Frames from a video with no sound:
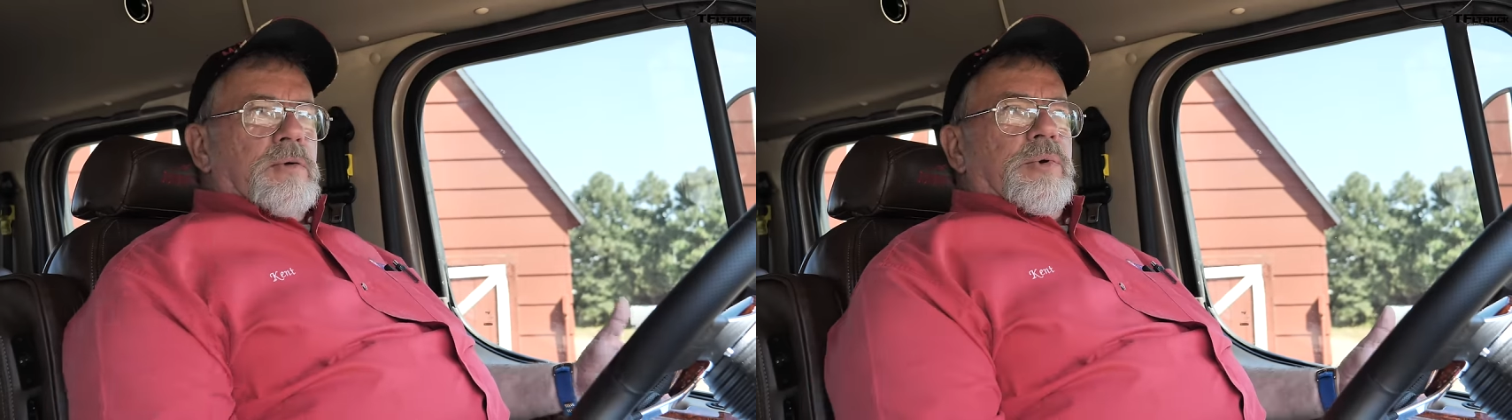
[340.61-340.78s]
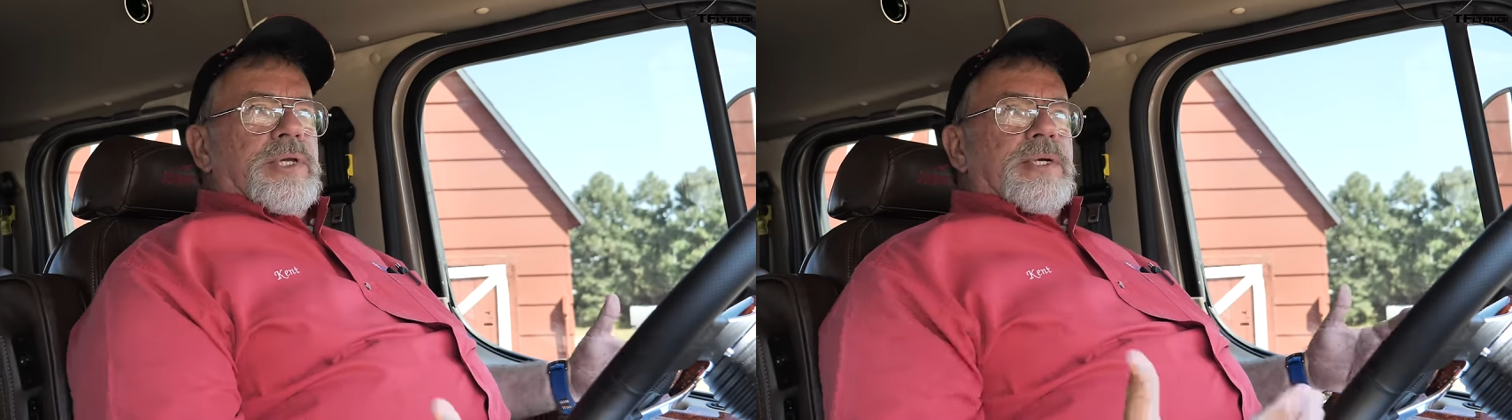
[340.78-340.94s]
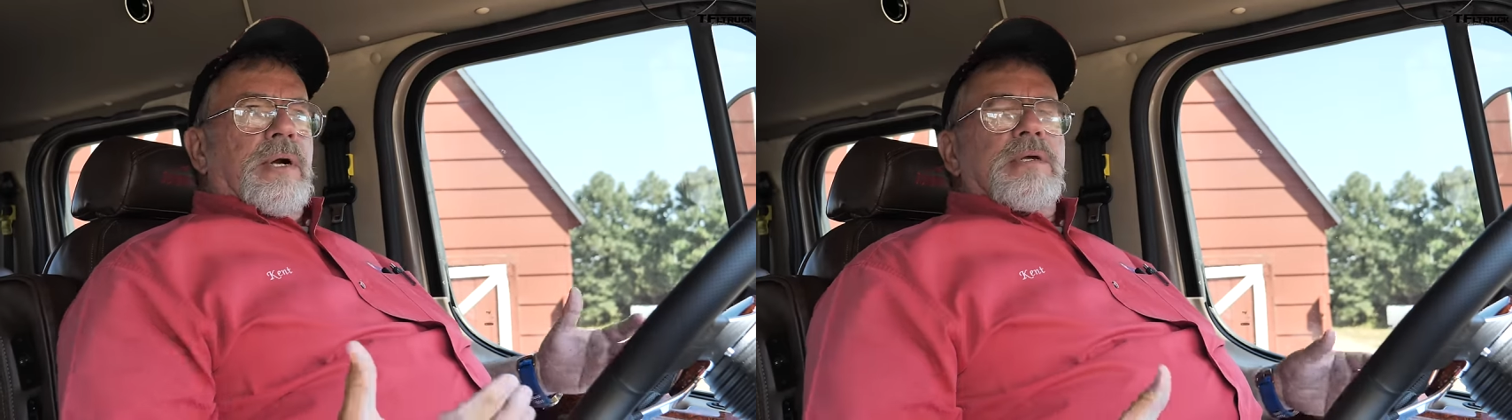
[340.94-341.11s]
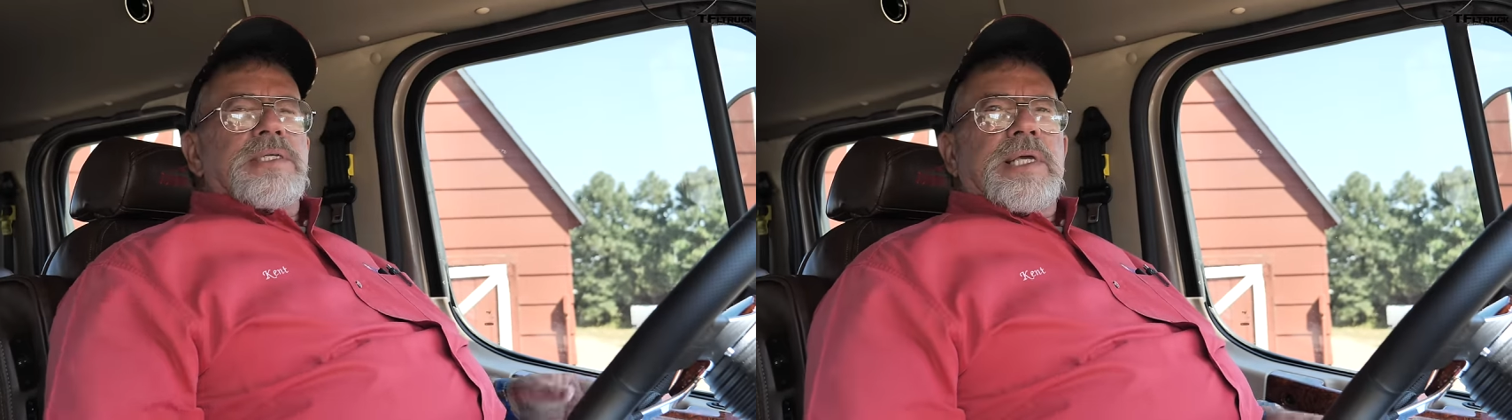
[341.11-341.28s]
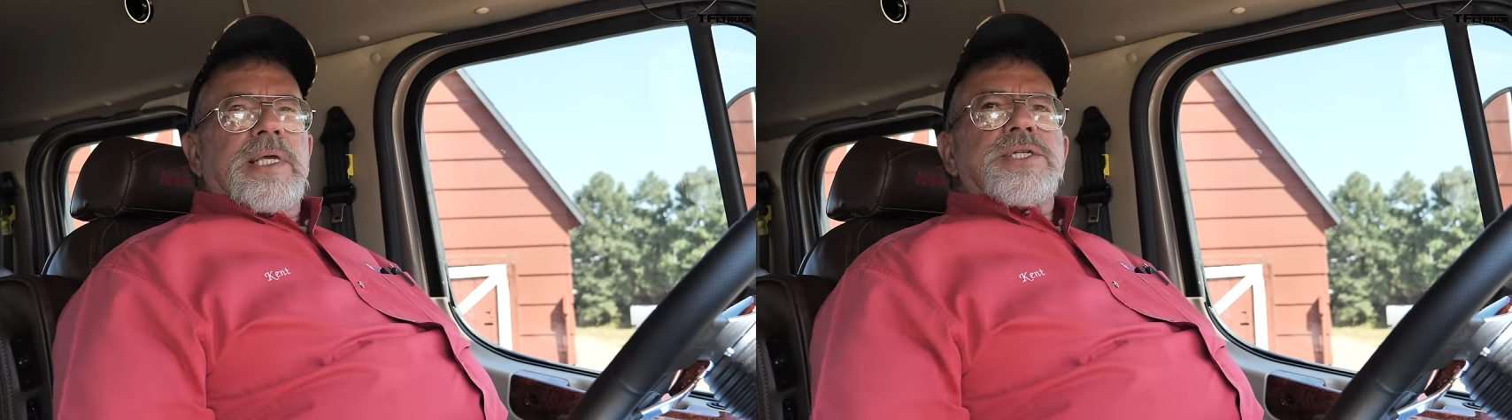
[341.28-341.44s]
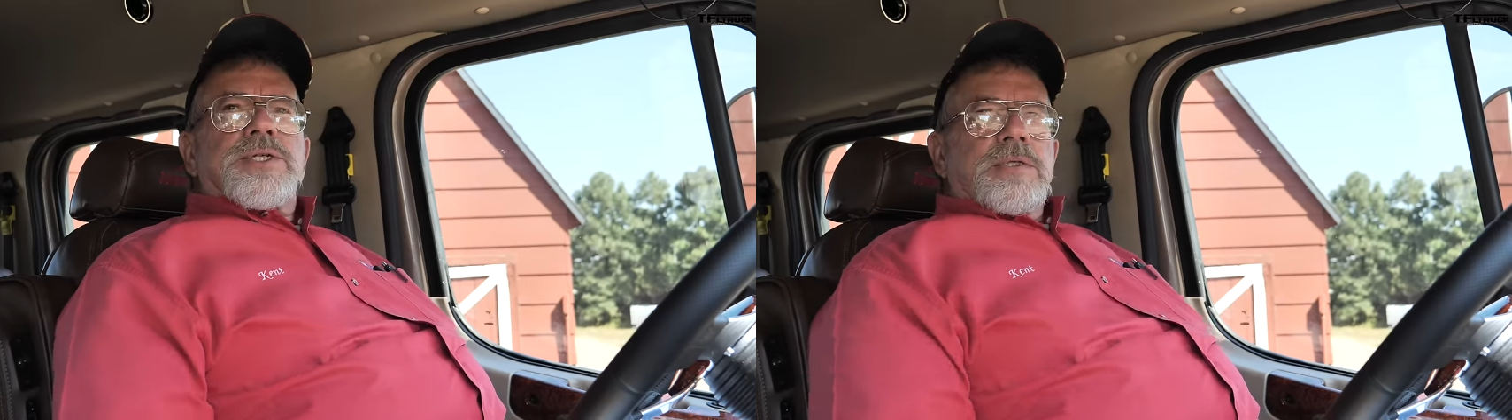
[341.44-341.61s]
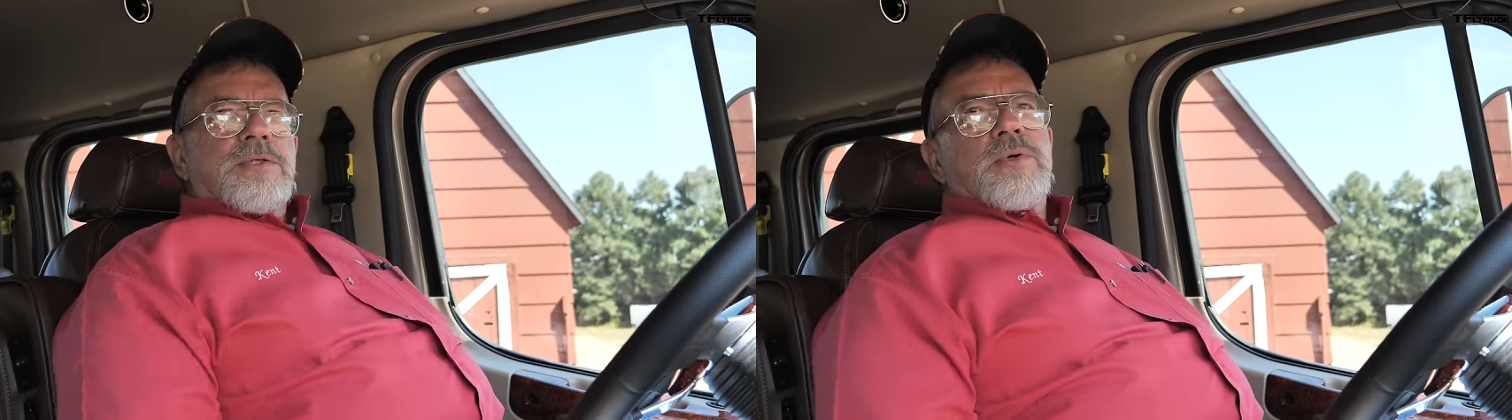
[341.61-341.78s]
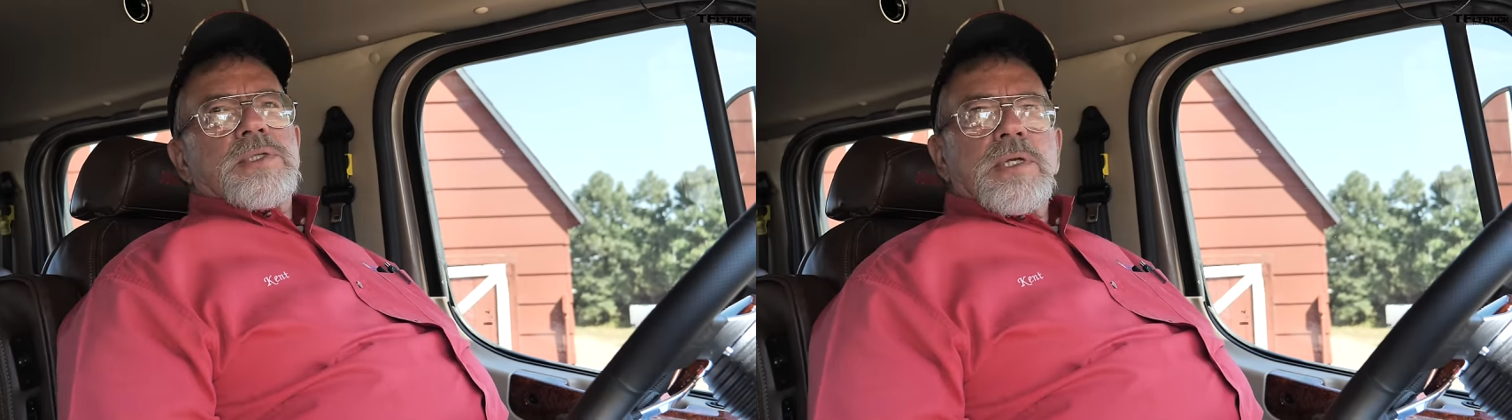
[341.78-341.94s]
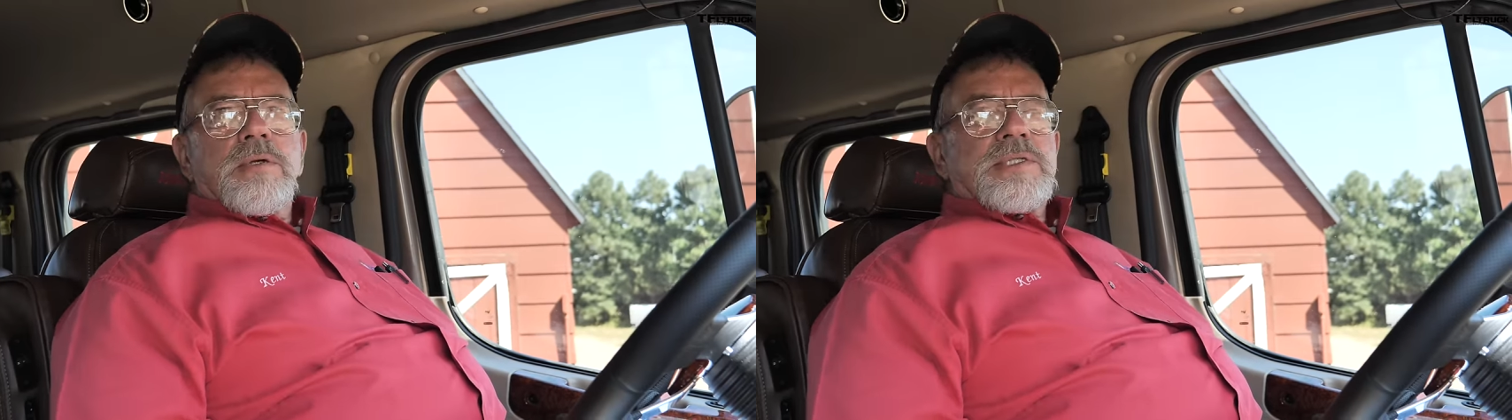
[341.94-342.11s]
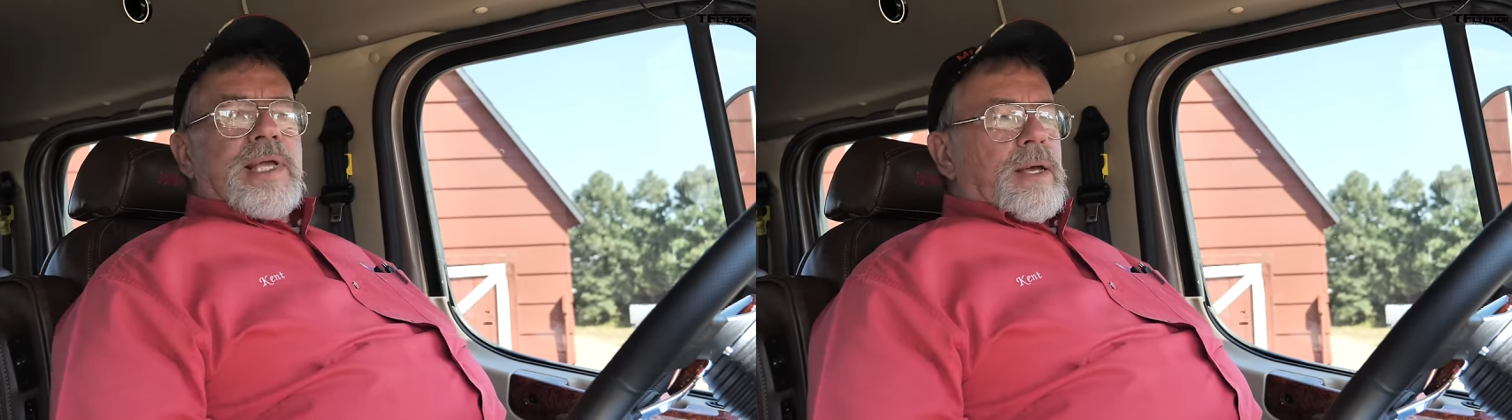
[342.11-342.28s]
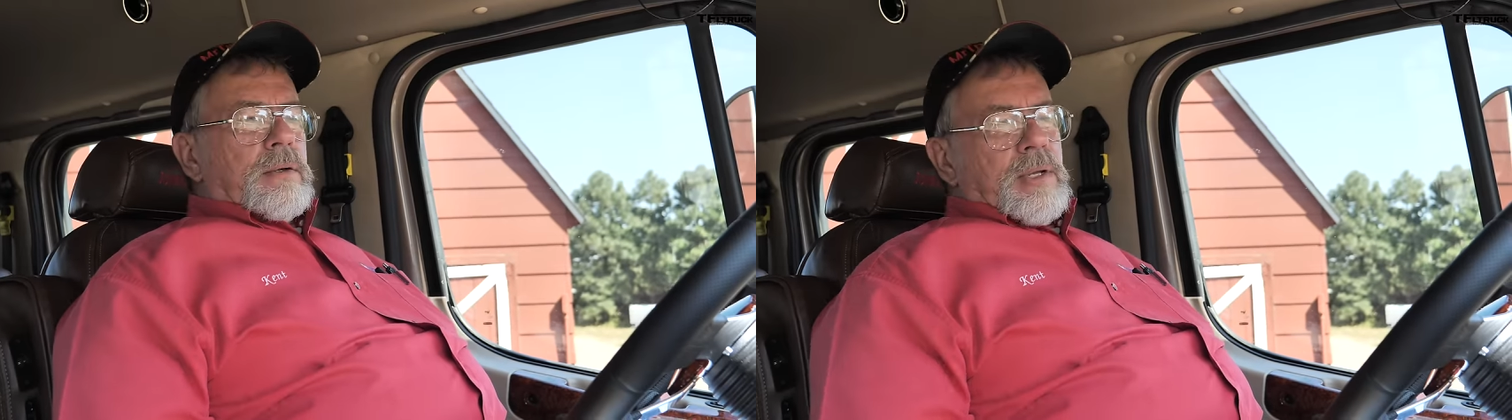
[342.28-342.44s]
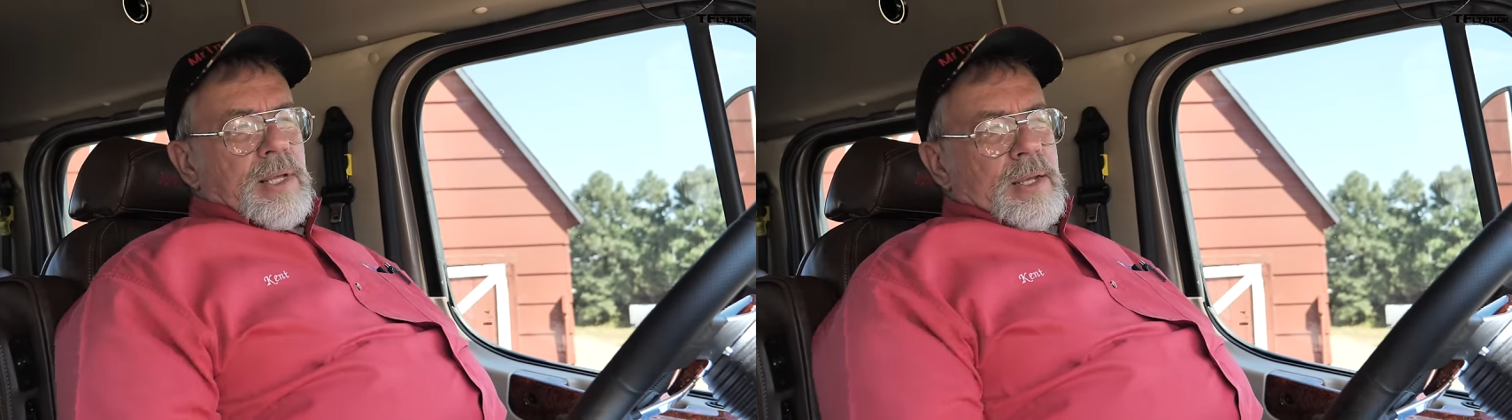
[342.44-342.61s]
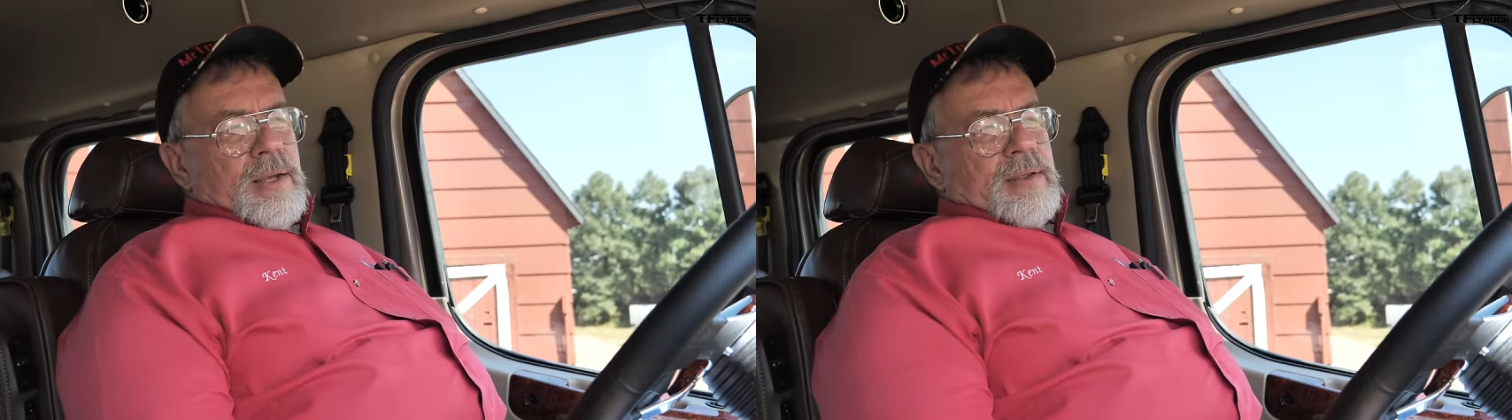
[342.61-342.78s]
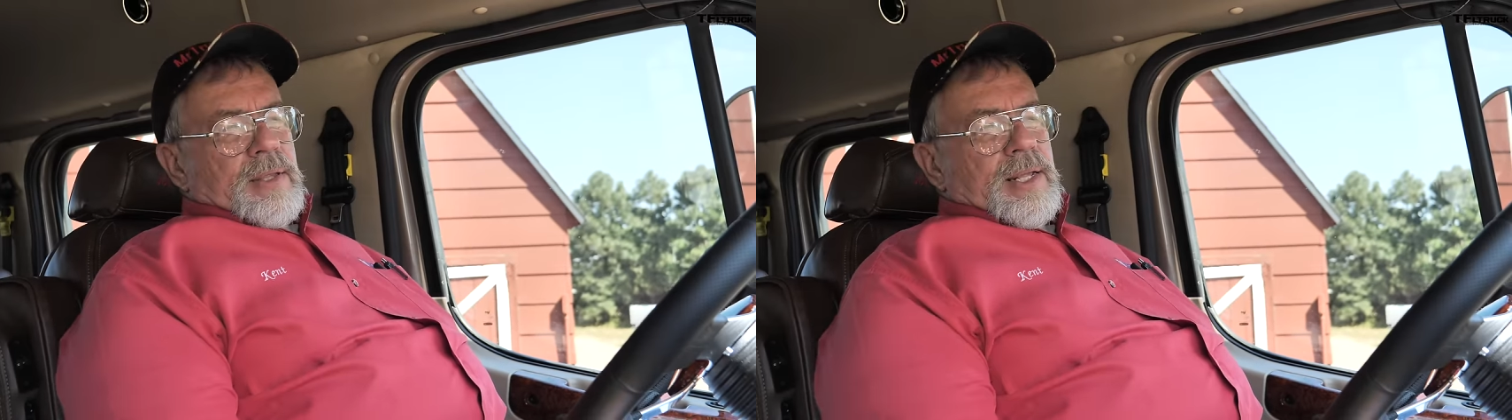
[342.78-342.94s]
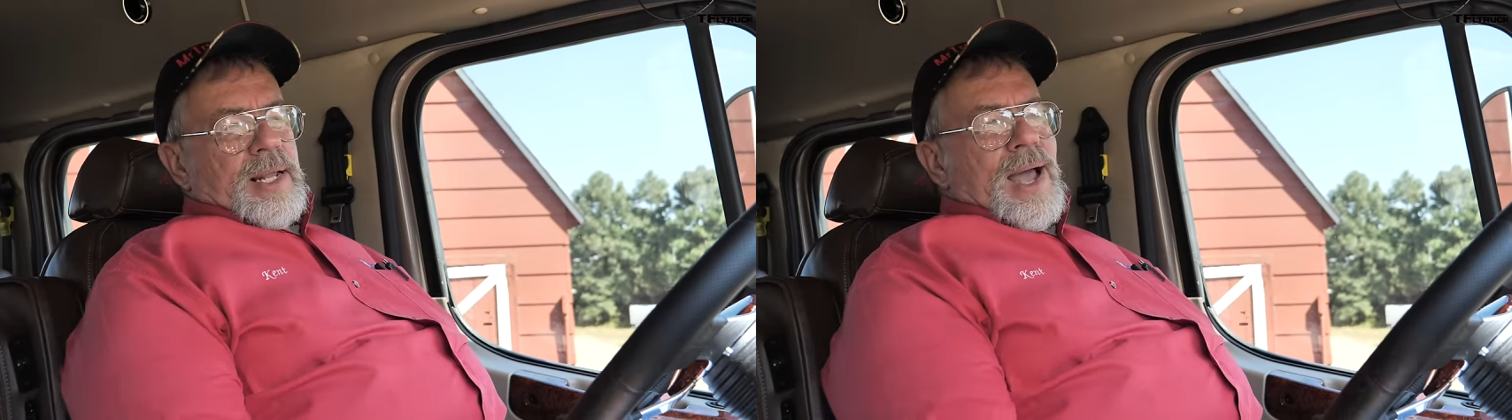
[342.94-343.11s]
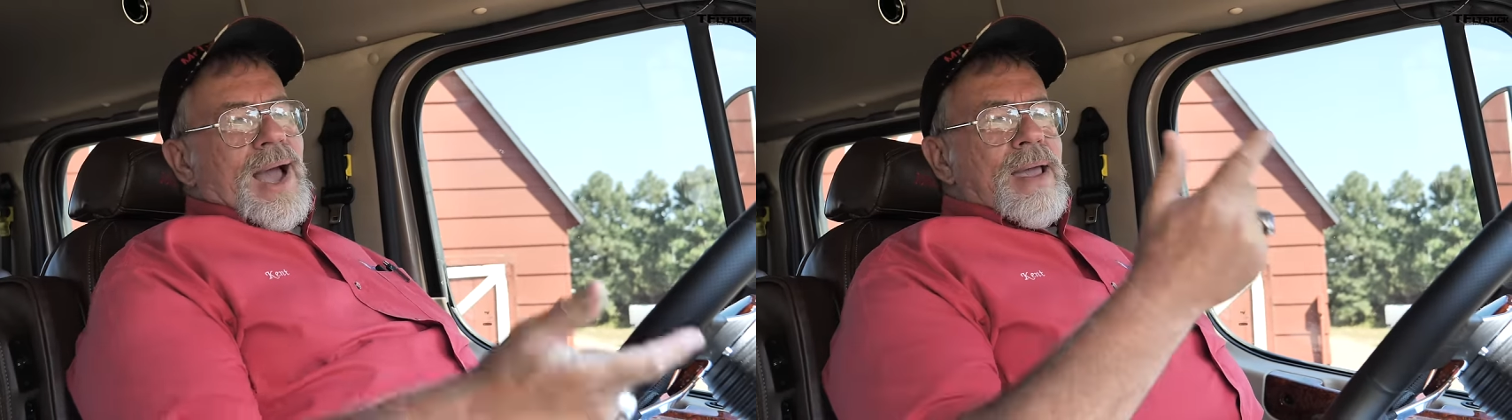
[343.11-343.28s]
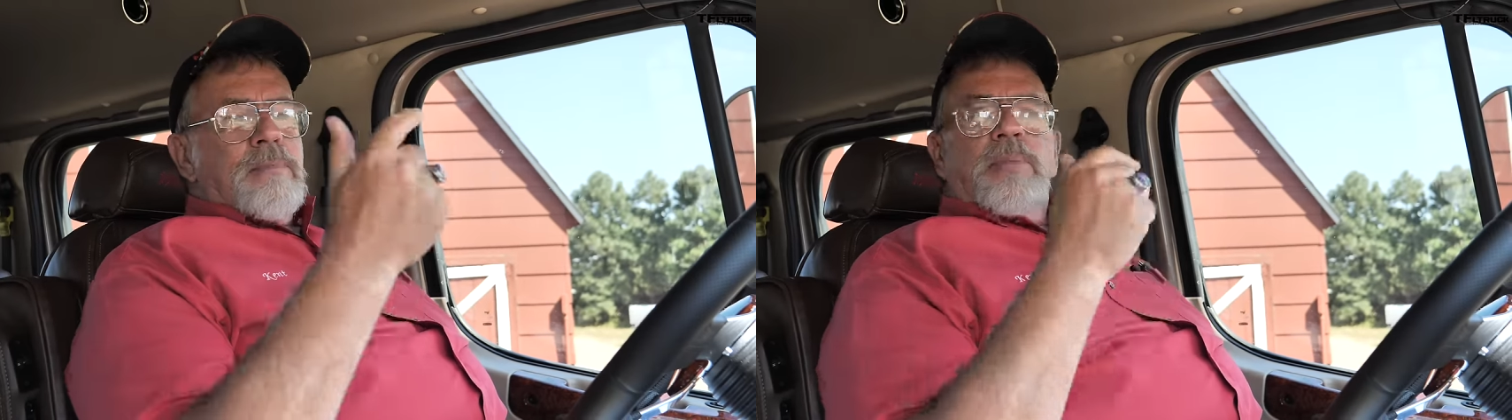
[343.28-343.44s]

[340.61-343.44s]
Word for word: retards the engine so it slows down. In the high